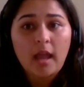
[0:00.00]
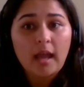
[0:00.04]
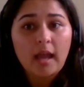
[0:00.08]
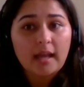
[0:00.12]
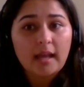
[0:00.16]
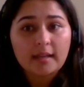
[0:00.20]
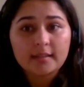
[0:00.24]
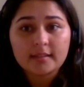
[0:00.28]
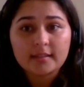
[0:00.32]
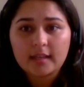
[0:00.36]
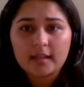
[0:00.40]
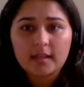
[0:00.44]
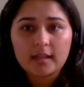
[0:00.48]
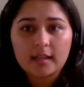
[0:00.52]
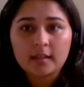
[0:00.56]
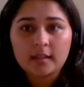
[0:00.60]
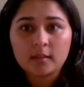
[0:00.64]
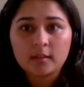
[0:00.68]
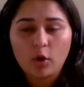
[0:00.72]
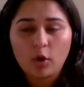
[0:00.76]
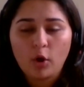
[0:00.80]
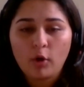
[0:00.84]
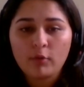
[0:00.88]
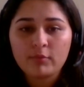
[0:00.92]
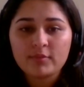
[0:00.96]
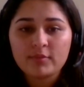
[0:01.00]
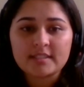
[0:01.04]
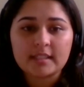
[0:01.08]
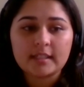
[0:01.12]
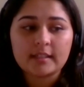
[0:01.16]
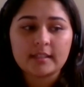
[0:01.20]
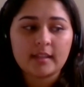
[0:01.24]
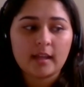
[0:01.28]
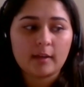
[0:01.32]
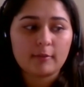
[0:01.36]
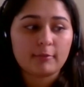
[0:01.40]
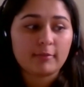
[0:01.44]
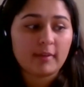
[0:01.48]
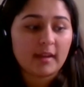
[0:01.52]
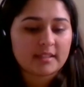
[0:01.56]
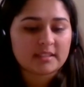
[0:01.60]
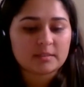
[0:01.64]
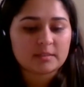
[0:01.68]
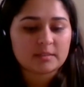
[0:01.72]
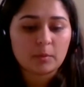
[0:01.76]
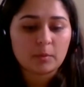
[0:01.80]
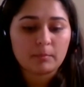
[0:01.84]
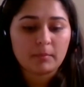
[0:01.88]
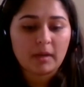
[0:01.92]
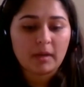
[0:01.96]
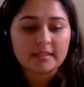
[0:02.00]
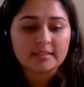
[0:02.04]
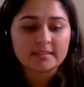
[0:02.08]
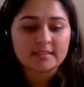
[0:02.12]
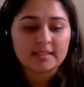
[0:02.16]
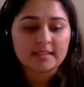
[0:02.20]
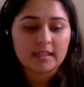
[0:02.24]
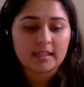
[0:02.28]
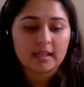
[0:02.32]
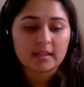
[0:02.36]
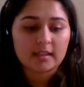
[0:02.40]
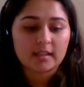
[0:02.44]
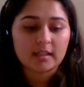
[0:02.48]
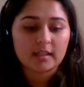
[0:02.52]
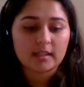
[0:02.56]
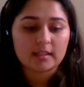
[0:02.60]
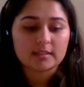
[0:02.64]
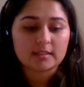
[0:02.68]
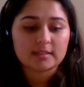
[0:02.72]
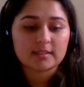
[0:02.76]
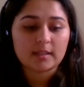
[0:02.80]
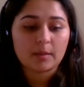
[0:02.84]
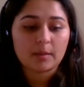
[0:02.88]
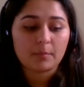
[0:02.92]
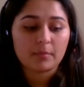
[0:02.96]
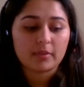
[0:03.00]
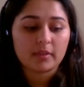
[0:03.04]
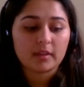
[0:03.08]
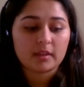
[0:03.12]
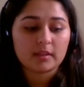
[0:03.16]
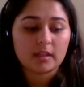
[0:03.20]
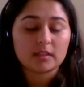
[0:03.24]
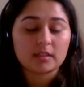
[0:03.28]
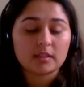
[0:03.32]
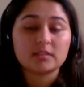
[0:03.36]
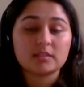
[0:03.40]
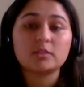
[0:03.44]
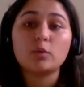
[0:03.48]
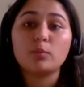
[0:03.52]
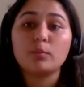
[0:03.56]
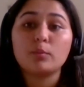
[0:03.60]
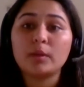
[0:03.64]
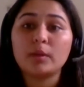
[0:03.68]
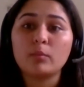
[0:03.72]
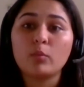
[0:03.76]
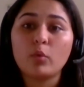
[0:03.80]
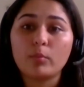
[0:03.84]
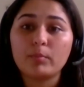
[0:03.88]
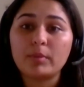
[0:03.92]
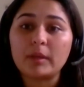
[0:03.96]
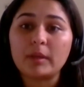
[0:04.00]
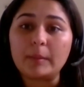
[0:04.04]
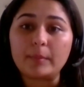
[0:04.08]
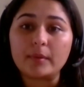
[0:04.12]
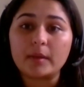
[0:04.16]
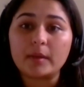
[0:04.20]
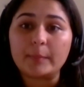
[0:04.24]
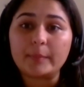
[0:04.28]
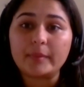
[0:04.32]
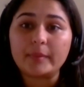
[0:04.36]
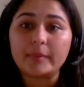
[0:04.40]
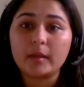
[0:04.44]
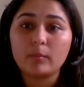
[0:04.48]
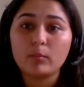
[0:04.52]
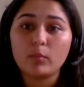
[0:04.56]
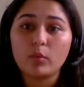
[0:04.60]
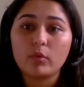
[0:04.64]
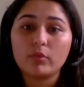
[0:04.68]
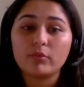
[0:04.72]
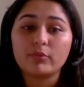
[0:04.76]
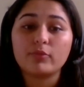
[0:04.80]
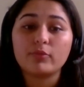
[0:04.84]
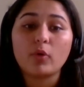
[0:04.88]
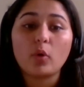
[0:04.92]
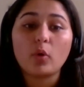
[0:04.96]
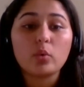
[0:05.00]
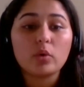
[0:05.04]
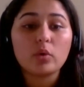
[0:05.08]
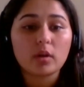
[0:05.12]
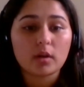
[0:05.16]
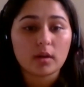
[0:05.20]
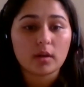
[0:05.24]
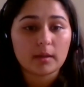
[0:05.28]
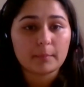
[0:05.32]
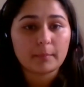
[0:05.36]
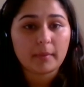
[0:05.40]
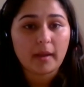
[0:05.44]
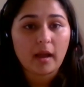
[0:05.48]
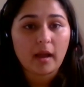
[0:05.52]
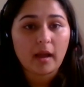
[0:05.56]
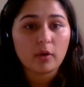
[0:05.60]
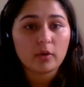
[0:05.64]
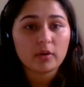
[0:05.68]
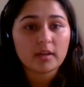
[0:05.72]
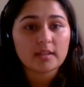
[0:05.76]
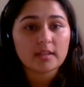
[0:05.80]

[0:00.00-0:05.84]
And obviously that flexible mindset, I think, is something that so many more people are being more vocal about.